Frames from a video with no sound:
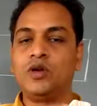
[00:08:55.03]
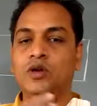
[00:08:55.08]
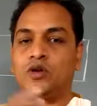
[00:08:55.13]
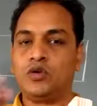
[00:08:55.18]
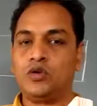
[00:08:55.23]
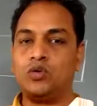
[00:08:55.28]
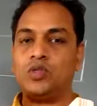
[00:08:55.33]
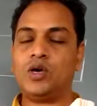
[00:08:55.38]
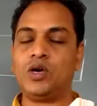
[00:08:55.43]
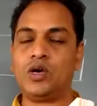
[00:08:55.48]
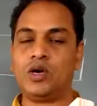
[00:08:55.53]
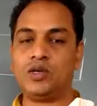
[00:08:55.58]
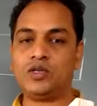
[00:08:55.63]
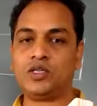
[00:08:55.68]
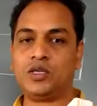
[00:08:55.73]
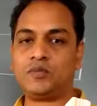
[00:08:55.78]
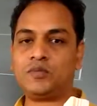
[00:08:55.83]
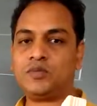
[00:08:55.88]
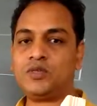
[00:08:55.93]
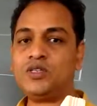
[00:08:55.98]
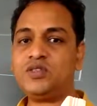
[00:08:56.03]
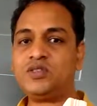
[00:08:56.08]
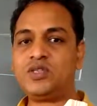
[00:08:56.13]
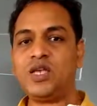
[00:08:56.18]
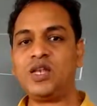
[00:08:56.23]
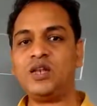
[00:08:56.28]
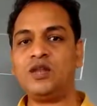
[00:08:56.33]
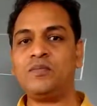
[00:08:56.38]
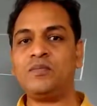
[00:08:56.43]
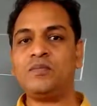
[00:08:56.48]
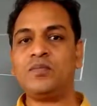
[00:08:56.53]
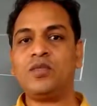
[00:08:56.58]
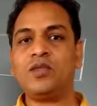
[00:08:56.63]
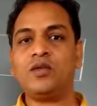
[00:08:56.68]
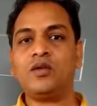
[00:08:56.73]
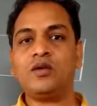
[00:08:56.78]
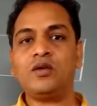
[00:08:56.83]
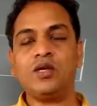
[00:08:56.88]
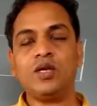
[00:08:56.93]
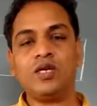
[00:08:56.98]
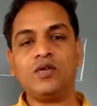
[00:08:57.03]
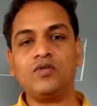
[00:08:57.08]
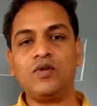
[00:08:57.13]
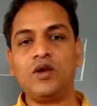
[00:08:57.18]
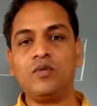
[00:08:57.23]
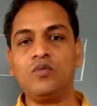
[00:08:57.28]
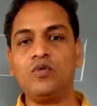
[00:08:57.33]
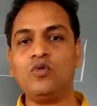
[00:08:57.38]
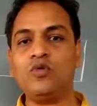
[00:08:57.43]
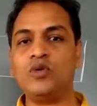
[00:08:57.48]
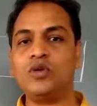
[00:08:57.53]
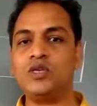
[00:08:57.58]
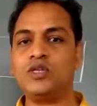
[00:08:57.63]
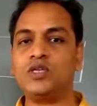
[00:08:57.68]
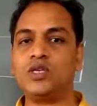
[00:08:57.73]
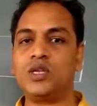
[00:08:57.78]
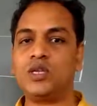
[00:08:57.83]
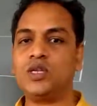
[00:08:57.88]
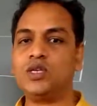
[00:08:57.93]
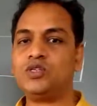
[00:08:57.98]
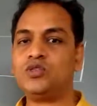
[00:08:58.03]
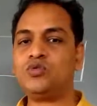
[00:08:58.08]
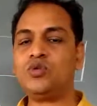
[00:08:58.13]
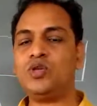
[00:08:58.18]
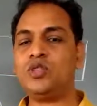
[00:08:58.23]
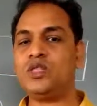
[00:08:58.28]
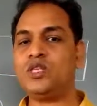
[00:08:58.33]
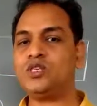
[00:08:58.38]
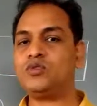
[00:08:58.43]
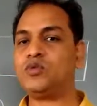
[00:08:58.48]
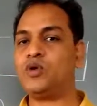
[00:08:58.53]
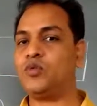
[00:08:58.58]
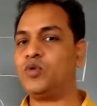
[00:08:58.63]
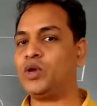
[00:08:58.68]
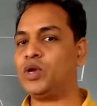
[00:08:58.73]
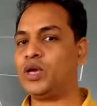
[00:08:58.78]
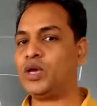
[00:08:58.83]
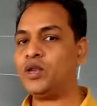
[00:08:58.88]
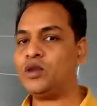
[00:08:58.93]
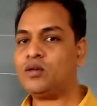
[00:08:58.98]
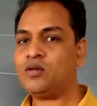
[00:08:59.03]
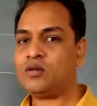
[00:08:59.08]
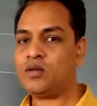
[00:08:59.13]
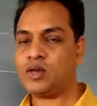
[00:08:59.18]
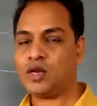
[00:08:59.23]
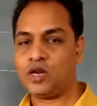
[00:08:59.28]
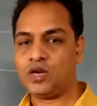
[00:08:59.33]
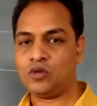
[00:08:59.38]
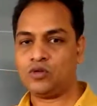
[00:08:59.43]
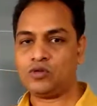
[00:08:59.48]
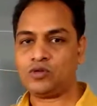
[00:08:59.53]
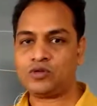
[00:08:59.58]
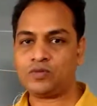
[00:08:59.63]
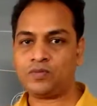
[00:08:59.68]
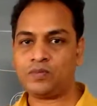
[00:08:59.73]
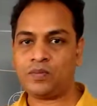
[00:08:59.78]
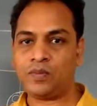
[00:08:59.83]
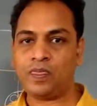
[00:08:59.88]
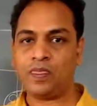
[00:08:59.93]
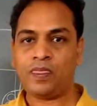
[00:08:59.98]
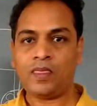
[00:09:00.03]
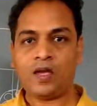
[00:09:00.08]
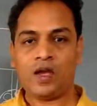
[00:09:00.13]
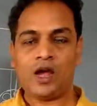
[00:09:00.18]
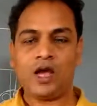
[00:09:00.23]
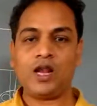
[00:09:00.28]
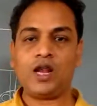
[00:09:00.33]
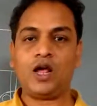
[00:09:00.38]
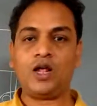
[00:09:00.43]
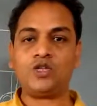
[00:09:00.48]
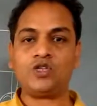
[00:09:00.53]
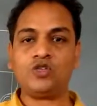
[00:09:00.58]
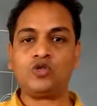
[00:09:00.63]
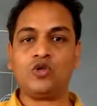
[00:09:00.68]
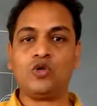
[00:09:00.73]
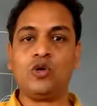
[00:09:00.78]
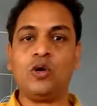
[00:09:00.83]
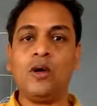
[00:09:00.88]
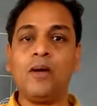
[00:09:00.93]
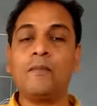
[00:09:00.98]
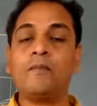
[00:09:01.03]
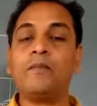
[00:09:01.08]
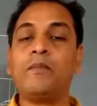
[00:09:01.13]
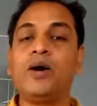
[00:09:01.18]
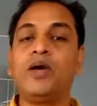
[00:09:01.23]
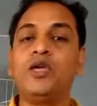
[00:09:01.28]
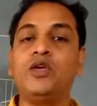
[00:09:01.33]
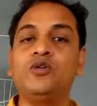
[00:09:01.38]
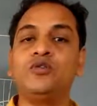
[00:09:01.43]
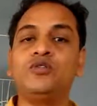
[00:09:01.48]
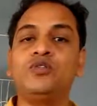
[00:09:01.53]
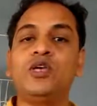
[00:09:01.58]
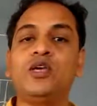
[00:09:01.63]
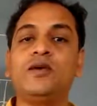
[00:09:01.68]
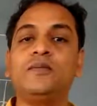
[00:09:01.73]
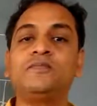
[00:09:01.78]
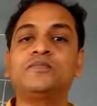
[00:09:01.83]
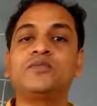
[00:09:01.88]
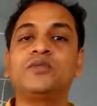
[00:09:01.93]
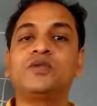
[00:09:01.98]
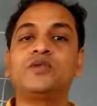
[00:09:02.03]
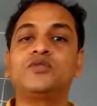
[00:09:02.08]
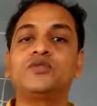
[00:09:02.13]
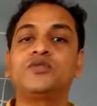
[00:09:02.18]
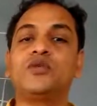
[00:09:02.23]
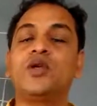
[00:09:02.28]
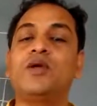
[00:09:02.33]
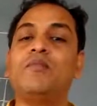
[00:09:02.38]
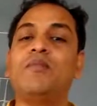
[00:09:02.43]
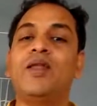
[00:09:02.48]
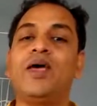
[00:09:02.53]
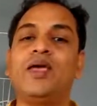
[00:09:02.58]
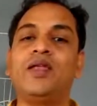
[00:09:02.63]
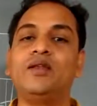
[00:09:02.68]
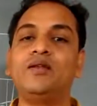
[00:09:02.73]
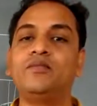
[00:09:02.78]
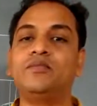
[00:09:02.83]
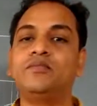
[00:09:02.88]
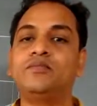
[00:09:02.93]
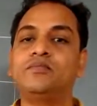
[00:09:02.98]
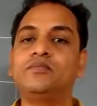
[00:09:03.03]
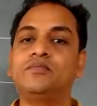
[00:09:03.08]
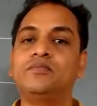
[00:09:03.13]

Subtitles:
the substance, then it will move easily. So in this way we can reduce. And also by using streamline,